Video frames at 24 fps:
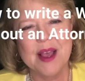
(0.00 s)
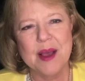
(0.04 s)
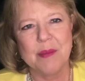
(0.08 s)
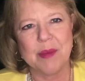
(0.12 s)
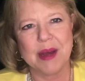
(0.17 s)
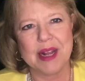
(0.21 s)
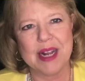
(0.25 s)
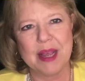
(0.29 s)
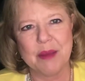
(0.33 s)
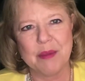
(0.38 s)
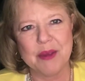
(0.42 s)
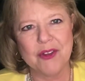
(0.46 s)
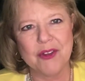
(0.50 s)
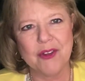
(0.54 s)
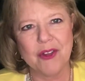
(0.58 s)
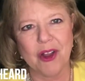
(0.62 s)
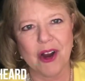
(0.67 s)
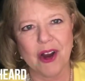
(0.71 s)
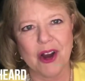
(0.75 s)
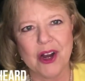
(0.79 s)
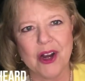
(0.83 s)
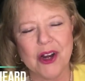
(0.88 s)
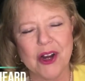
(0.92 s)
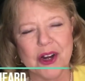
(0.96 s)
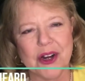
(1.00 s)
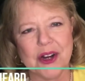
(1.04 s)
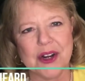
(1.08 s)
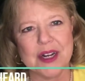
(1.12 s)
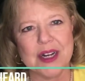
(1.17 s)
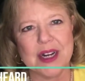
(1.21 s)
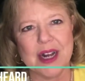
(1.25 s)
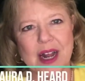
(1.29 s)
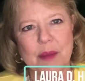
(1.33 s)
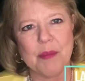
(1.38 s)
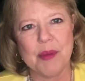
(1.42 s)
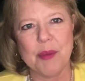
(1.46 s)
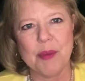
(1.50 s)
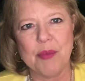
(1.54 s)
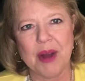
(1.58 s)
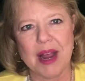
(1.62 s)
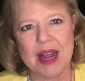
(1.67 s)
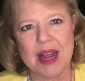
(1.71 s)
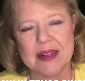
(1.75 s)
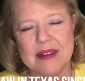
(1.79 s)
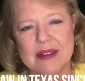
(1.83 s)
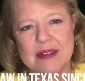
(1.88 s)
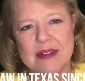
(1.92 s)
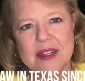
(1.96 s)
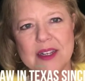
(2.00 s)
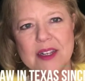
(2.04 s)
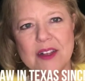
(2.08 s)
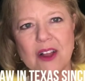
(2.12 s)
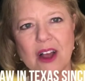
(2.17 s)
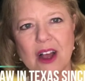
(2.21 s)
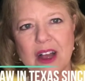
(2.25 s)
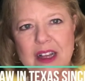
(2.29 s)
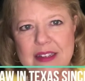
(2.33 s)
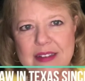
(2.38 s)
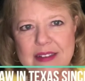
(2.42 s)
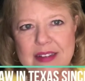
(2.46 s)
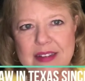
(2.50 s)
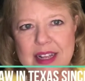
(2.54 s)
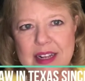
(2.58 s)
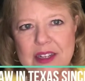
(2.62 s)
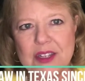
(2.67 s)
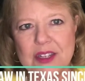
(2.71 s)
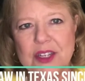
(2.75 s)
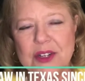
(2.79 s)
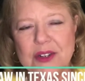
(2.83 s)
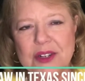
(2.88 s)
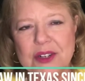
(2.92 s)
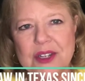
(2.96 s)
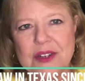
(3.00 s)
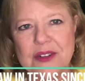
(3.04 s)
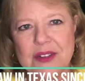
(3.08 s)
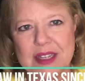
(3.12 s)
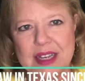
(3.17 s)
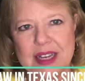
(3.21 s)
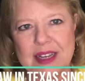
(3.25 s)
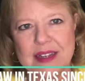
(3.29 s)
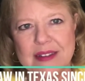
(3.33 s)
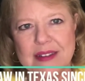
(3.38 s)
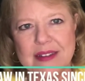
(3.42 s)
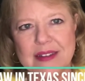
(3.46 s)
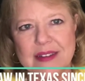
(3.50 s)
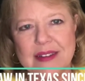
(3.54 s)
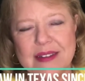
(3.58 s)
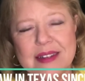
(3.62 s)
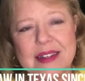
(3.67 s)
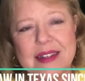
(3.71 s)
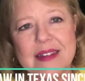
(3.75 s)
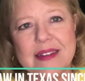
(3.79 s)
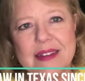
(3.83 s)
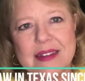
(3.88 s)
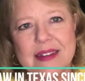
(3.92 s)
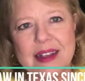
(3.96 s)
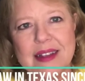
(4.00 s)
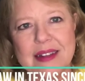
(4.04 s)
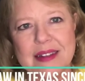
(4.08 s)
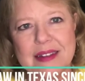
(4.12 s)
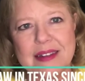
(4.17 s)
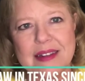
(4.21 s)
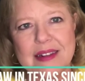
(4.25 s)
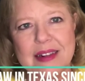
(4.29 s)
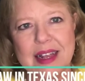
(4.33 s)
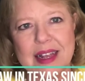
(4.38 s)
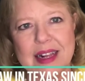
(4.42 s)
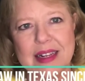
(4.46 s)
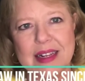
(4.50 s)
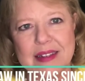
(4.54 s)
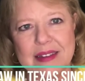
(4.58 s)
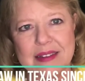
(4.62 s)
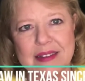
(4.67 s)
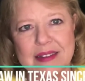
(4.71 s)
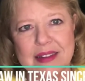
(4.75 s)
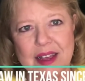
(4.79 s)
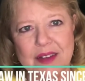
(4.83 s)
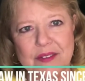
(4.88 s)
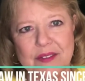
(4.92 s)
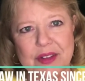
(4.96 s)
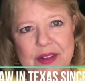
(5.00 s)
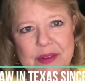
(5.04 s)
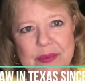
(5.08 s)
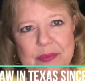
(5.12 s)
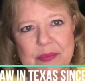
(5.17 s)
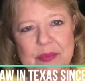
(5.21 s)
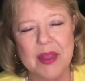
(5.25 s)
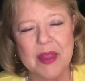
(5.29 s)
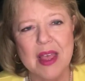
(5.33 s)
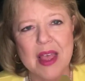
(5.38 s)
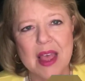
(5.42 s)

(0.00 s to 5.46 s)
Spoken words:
My name is Laura Hurd and I've been practicing law in San Antonio, Texas since 1987.